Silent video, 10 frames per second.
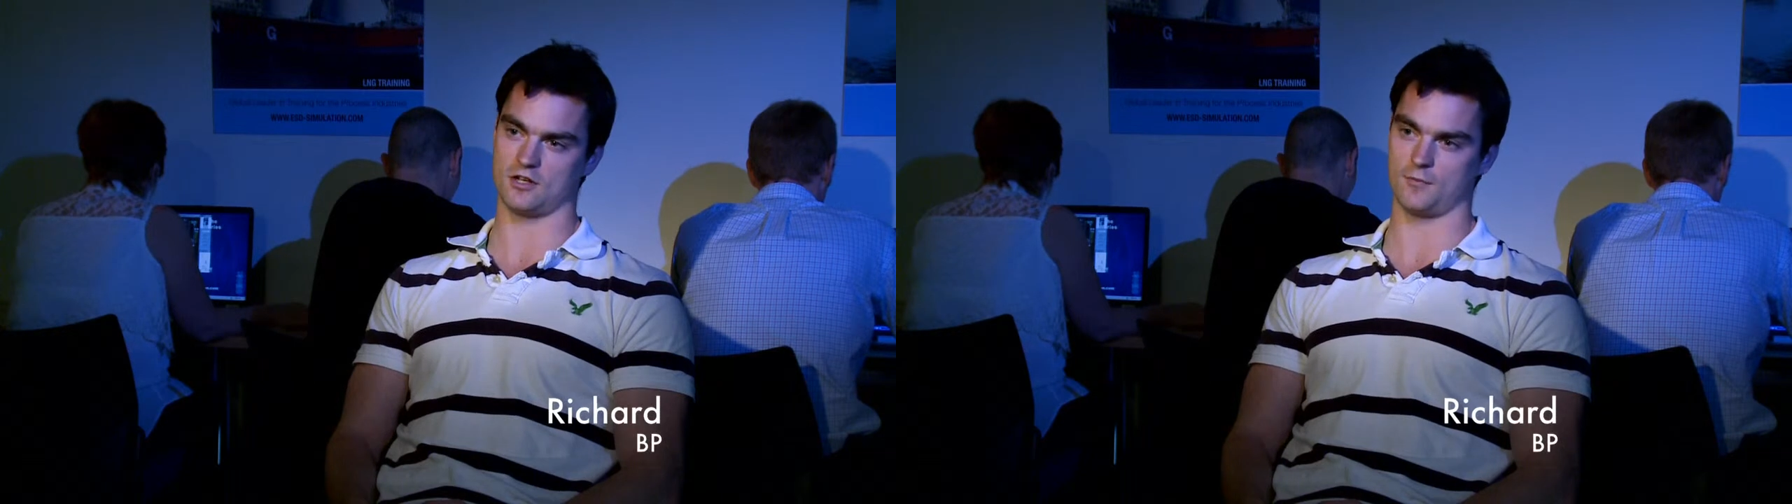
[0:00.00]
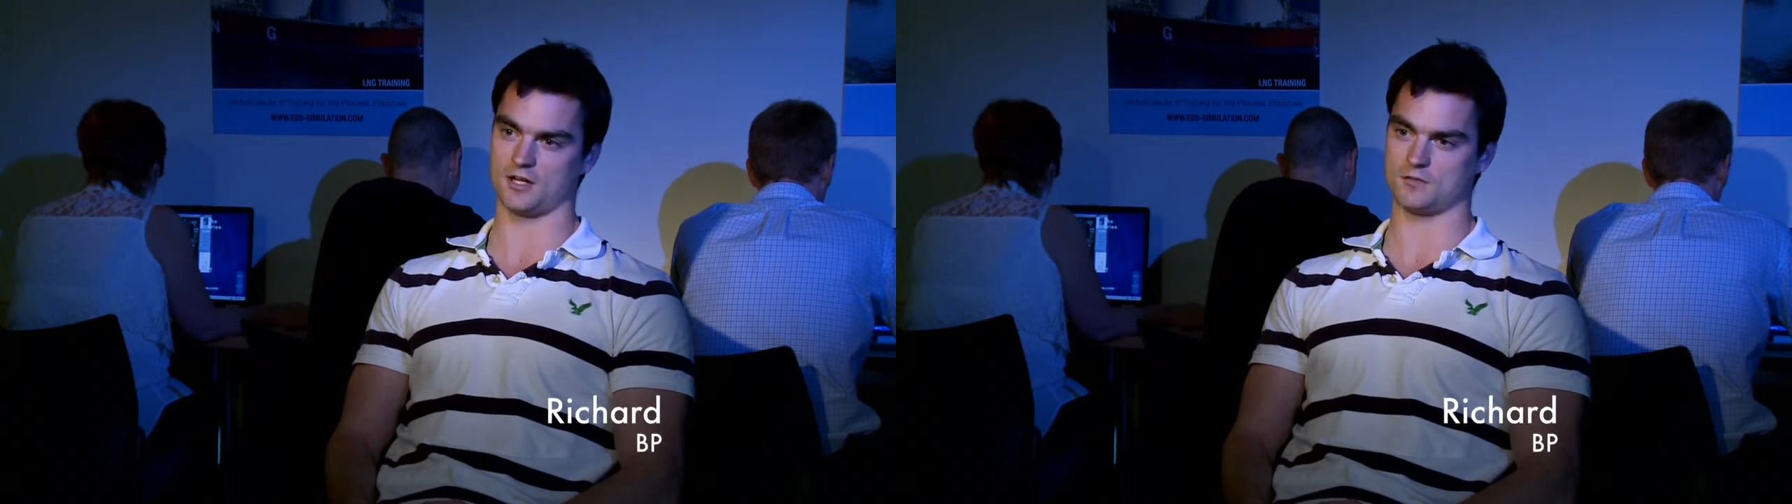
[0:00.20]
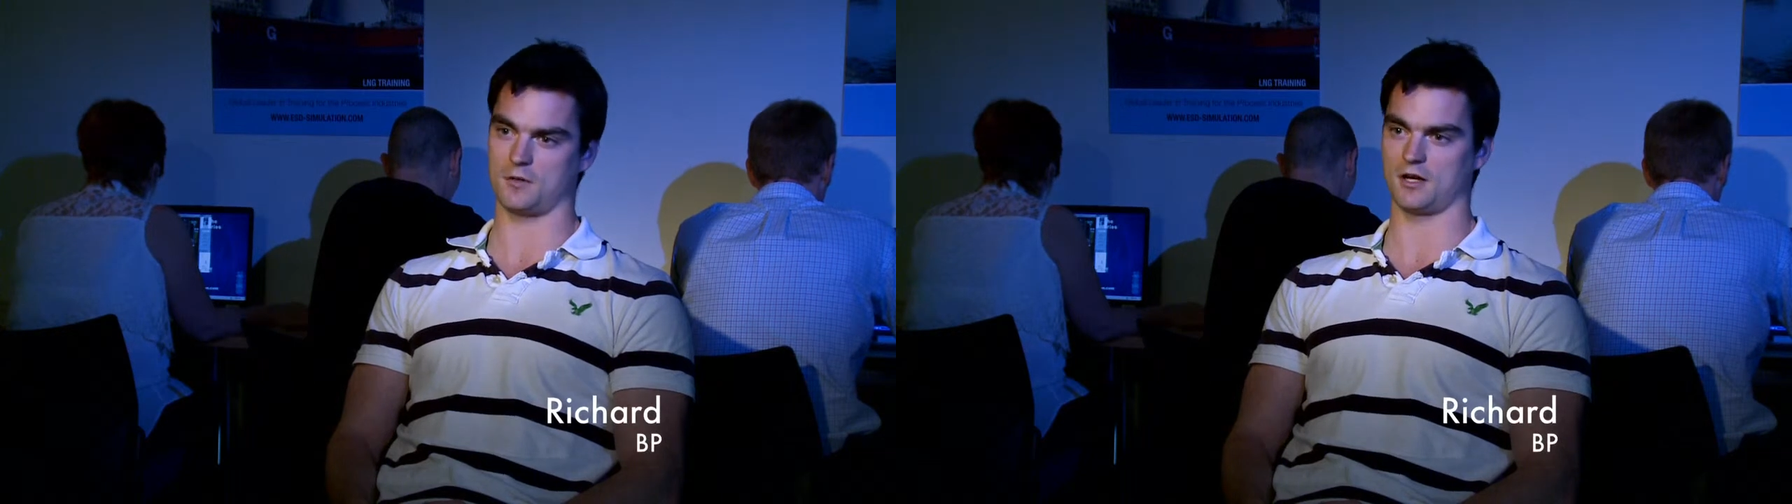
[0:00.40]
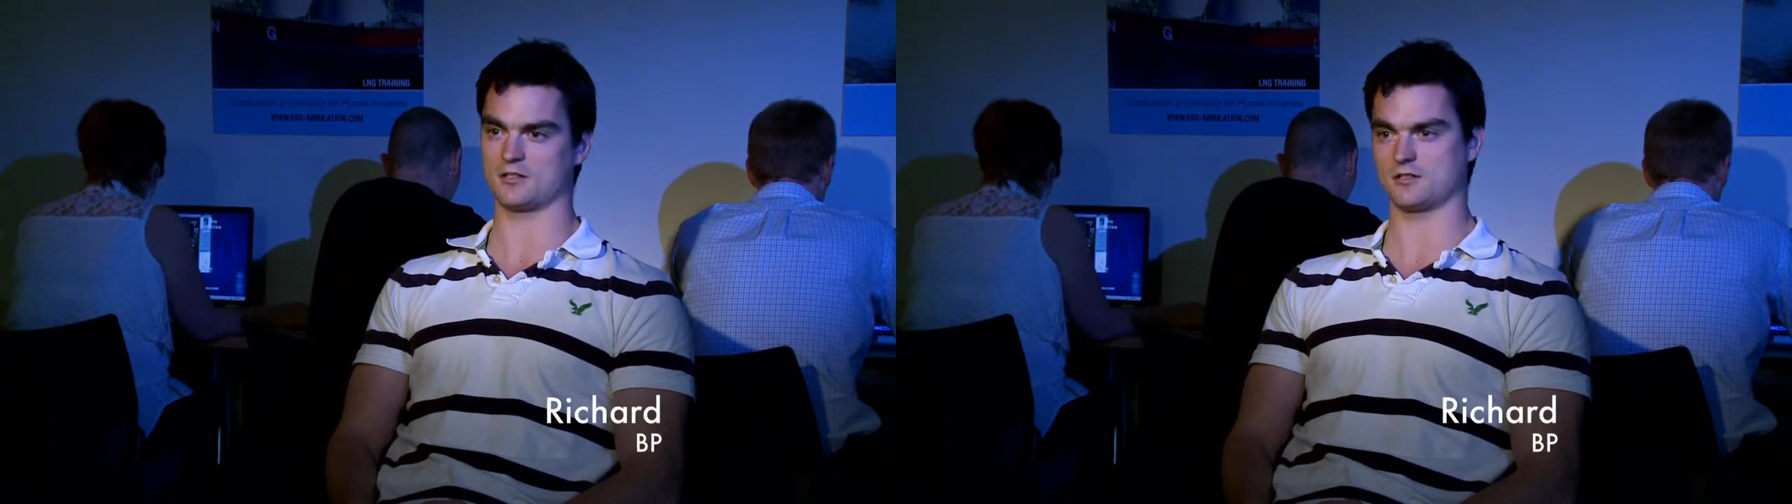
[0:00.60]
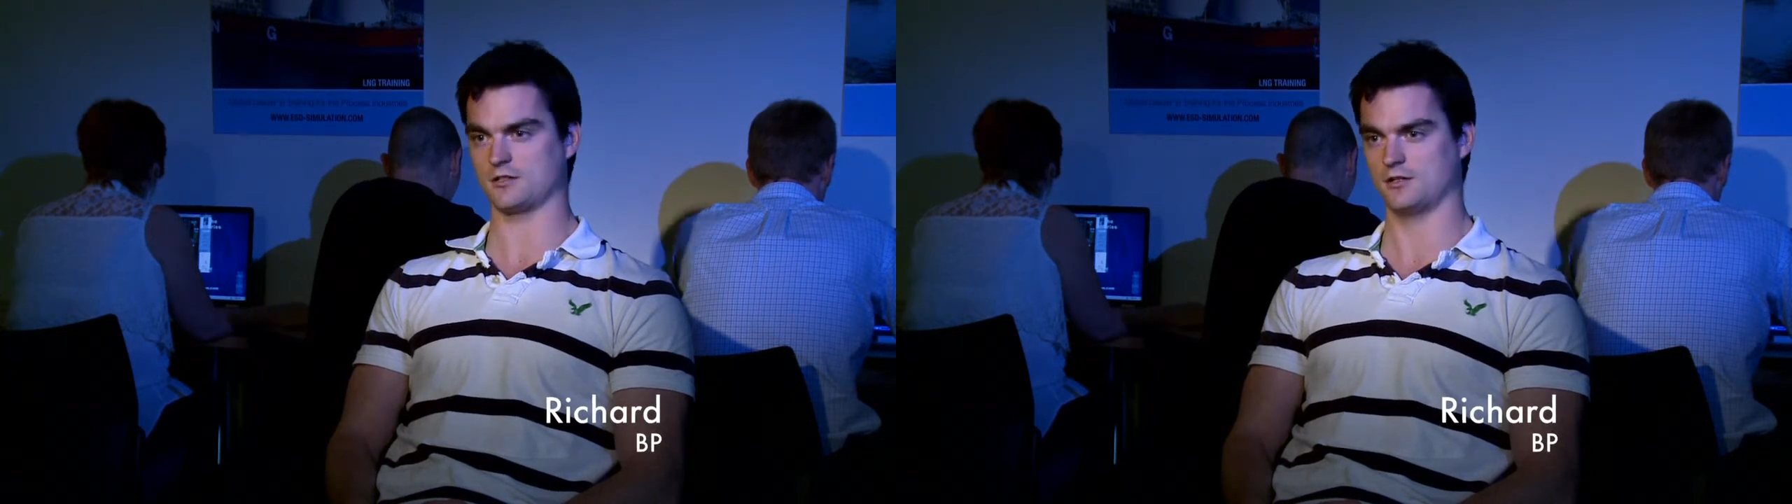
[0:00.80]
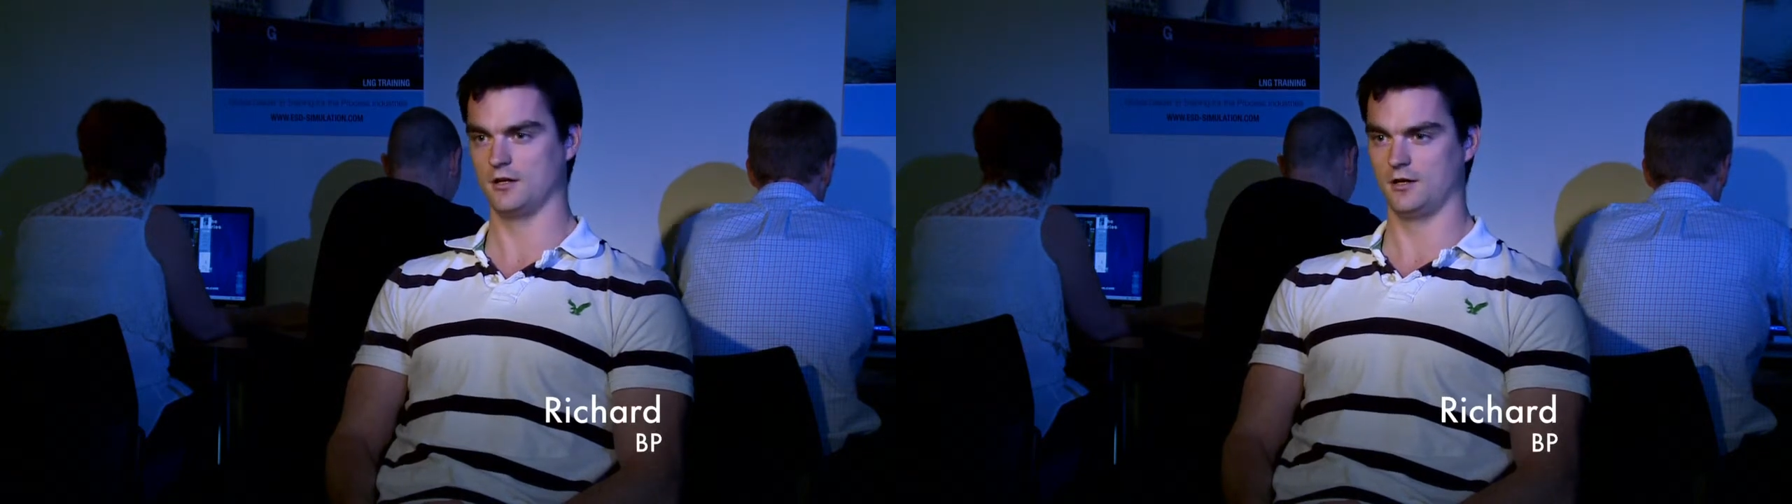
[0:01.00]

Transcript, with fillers: some aspects